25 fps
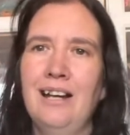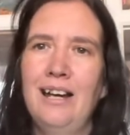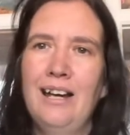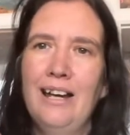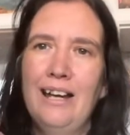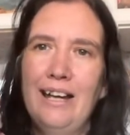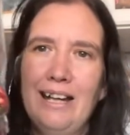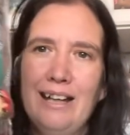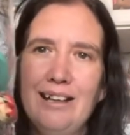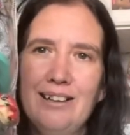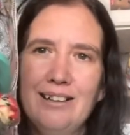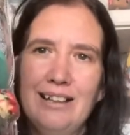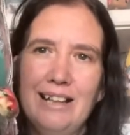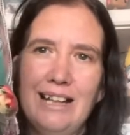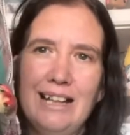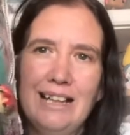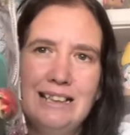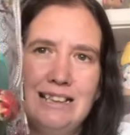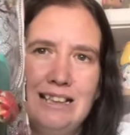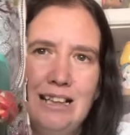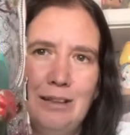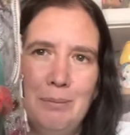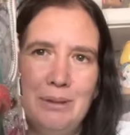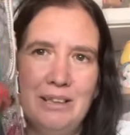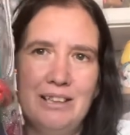He could
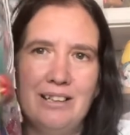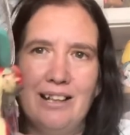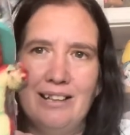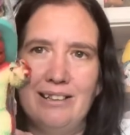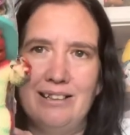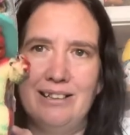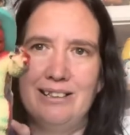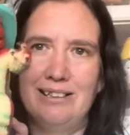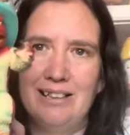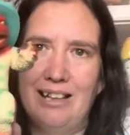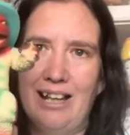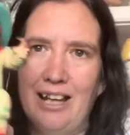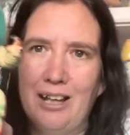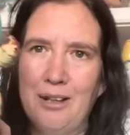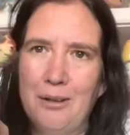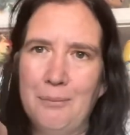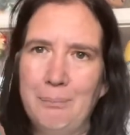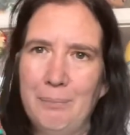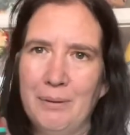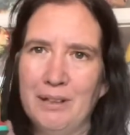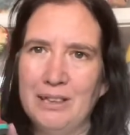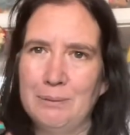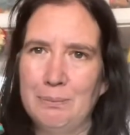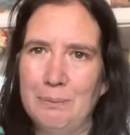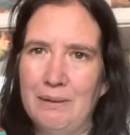easily be turned into like
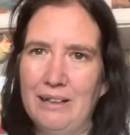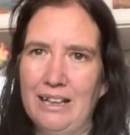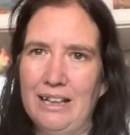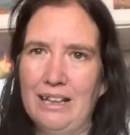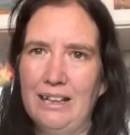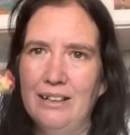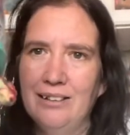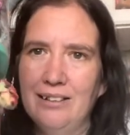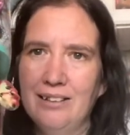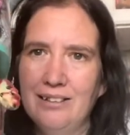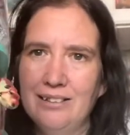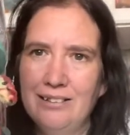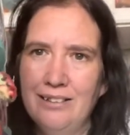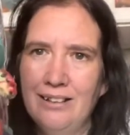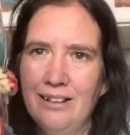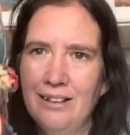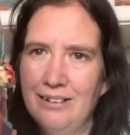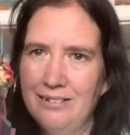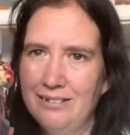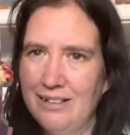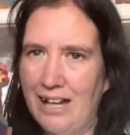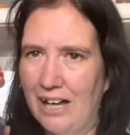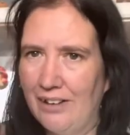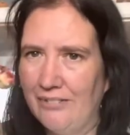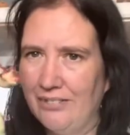Bugs Bunny,
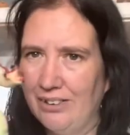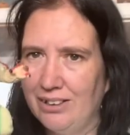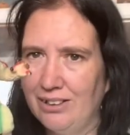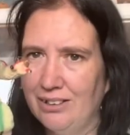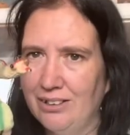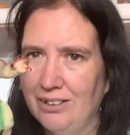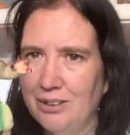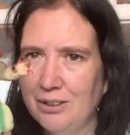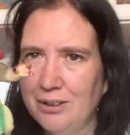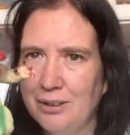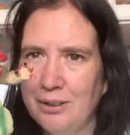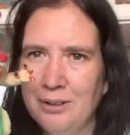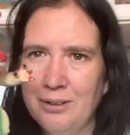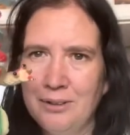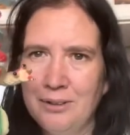Daffy Duck,